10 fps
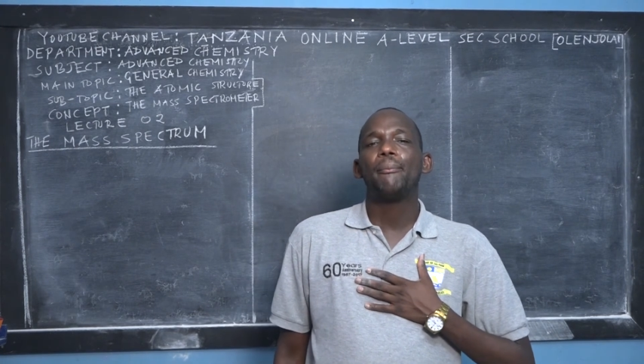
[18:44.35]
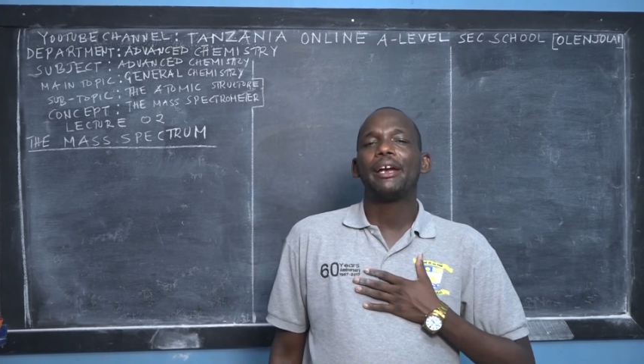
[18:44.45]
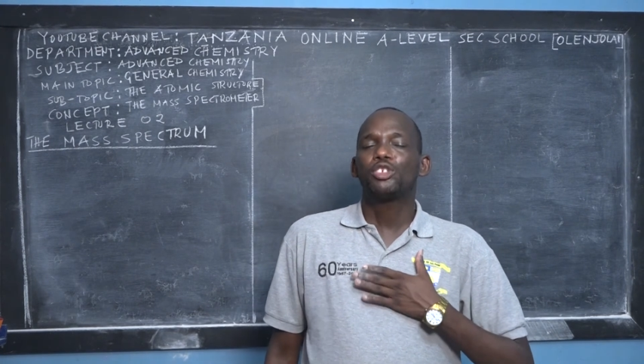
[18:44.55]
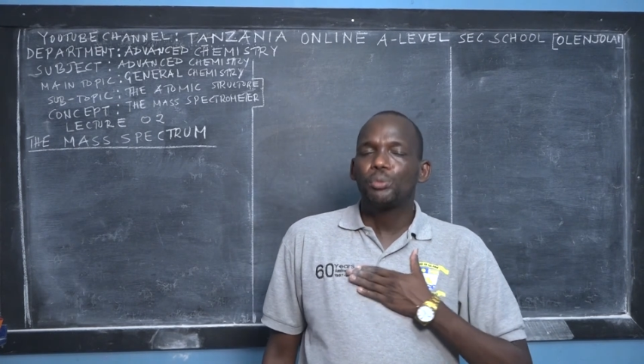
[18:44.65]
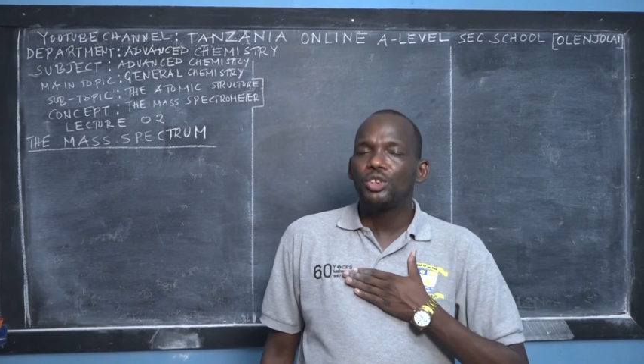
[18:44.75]

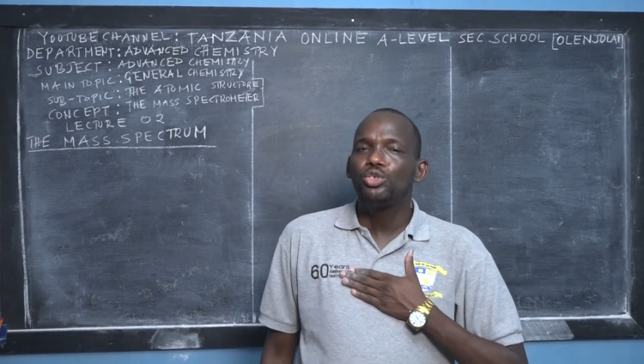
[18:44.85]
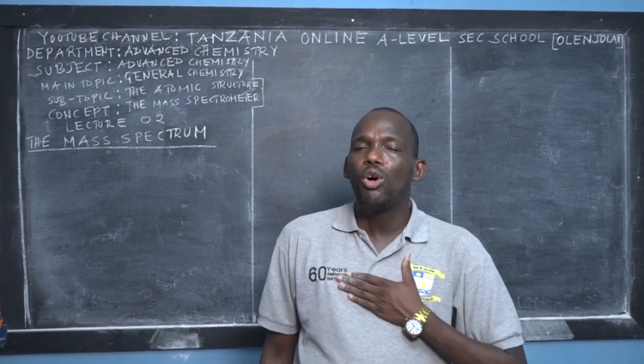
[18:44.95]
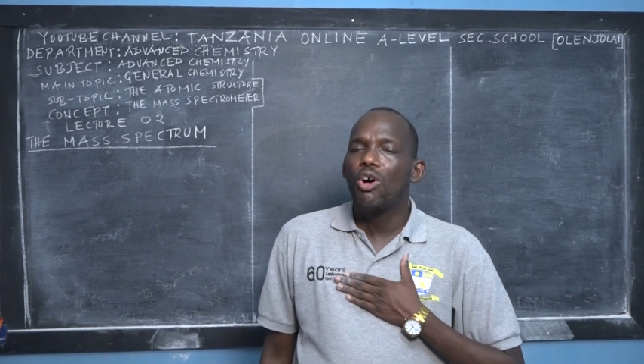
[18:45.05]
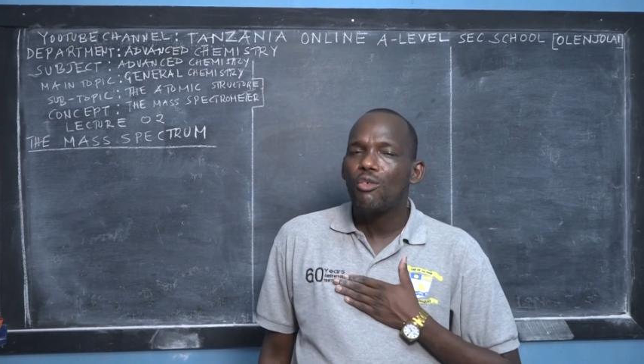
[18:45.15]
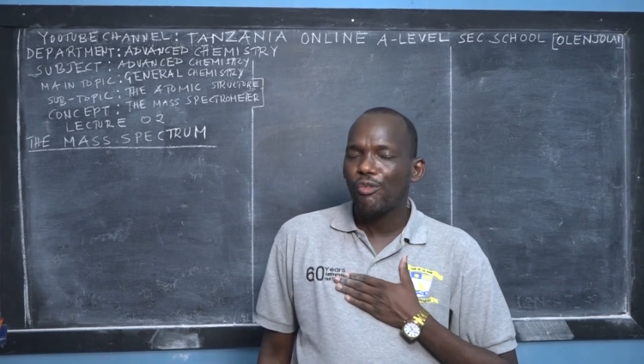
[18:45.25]
special
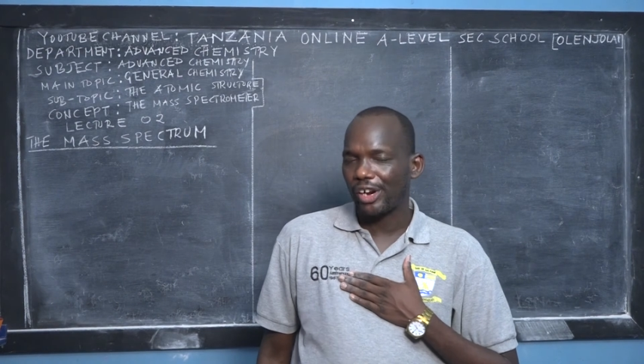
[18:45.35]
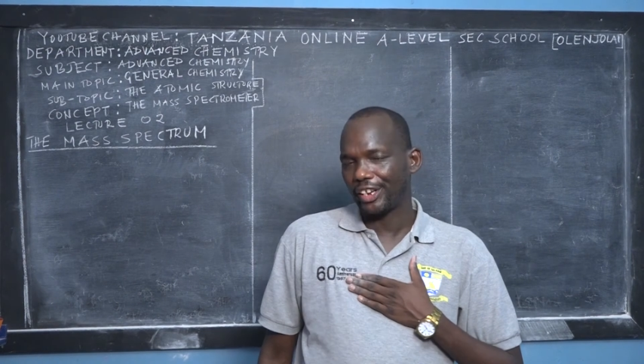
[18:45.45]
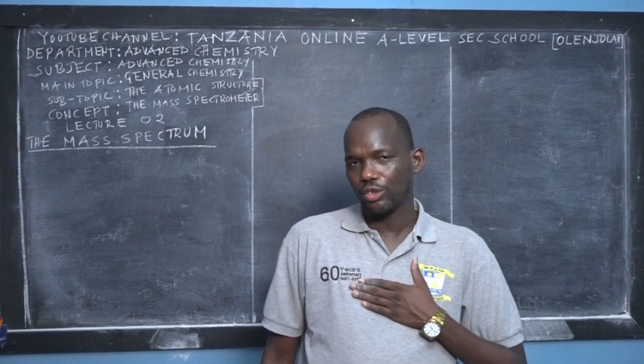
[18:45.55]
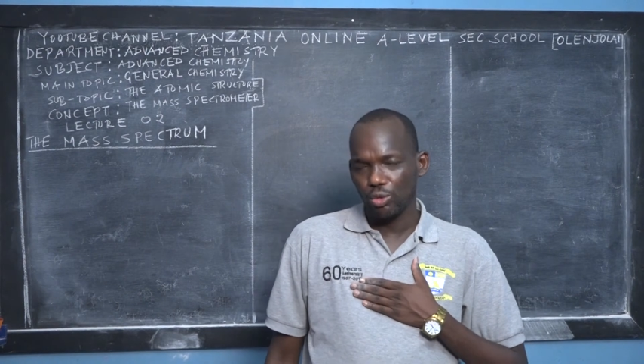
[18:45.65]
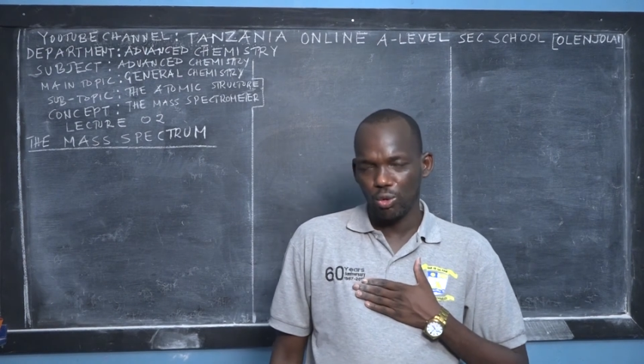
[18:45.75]

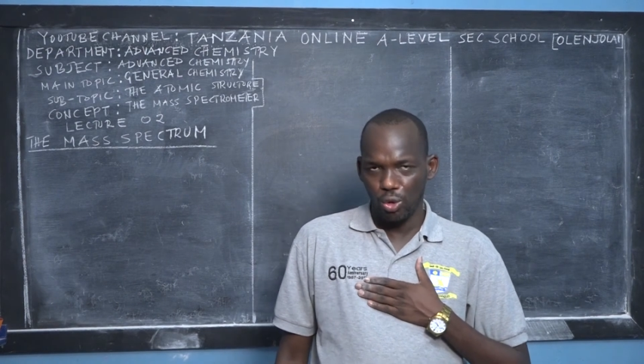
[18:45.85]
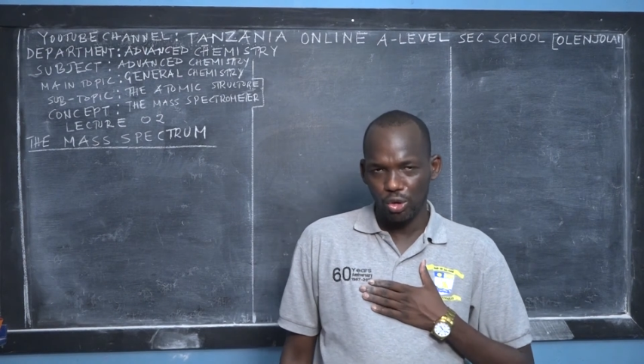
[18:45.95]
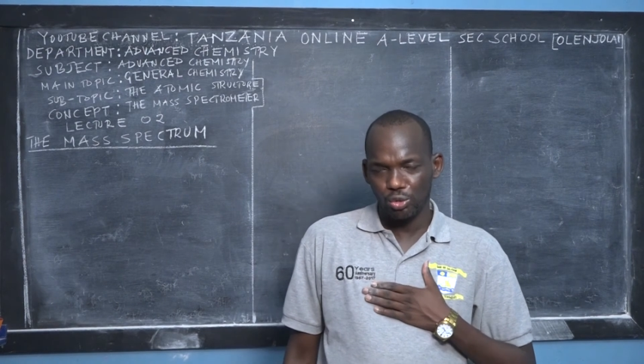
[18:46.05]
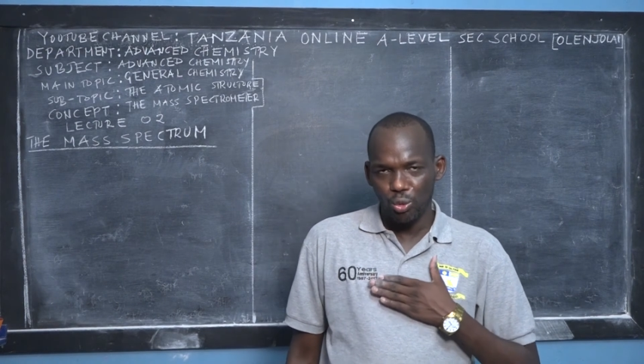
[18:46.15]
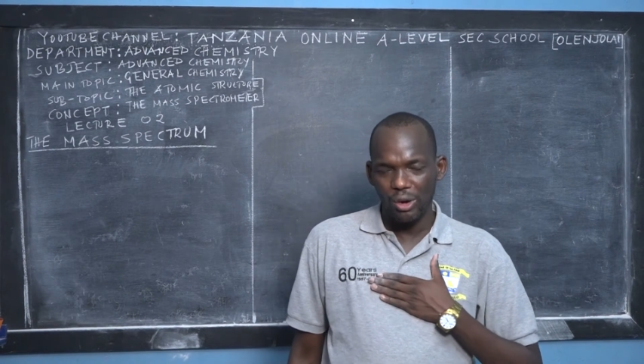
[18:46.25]
offering to
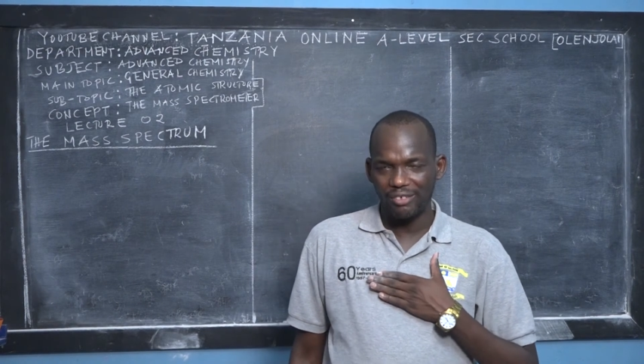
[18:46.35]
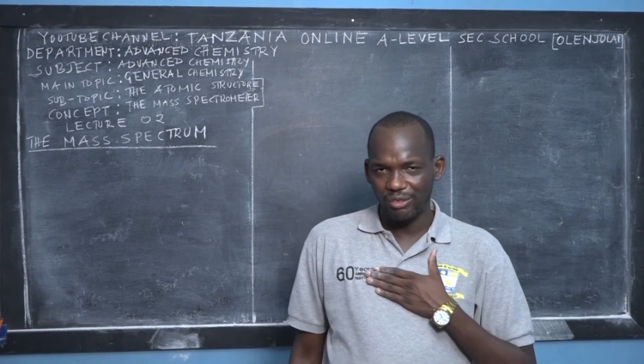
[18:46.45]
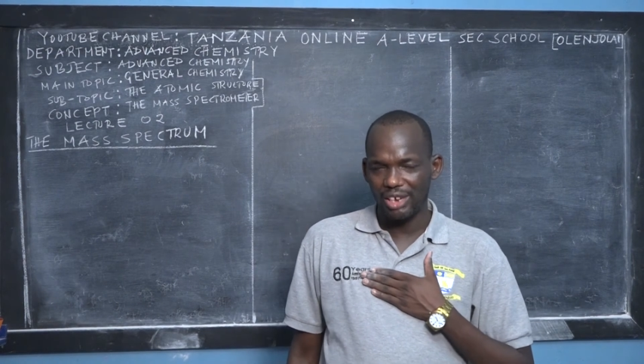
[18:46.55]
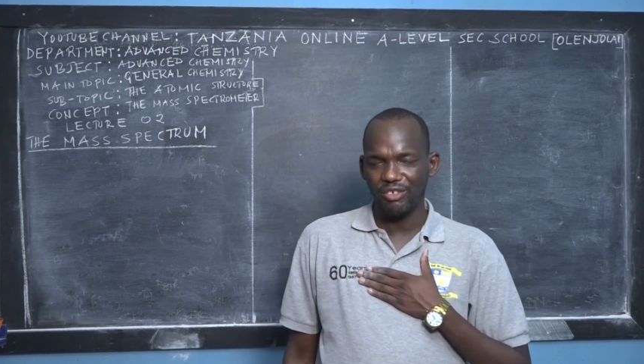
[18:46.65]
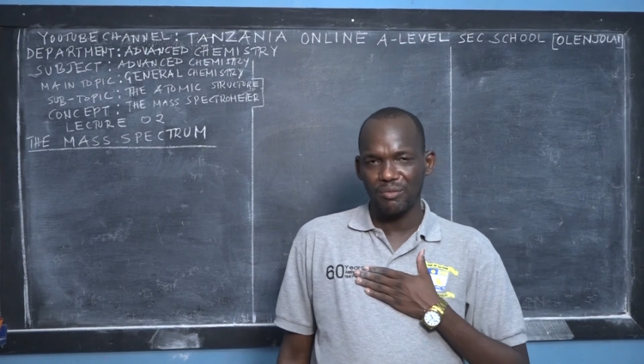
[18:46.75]
God who have
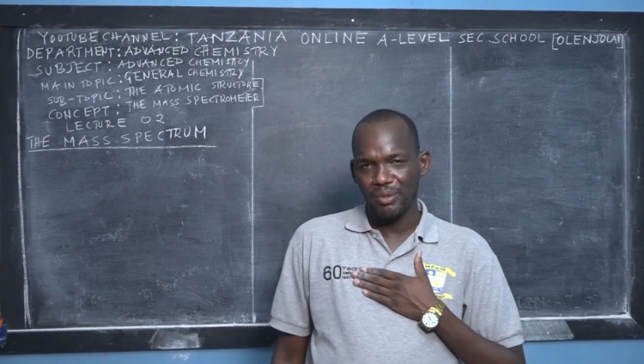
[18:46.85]
given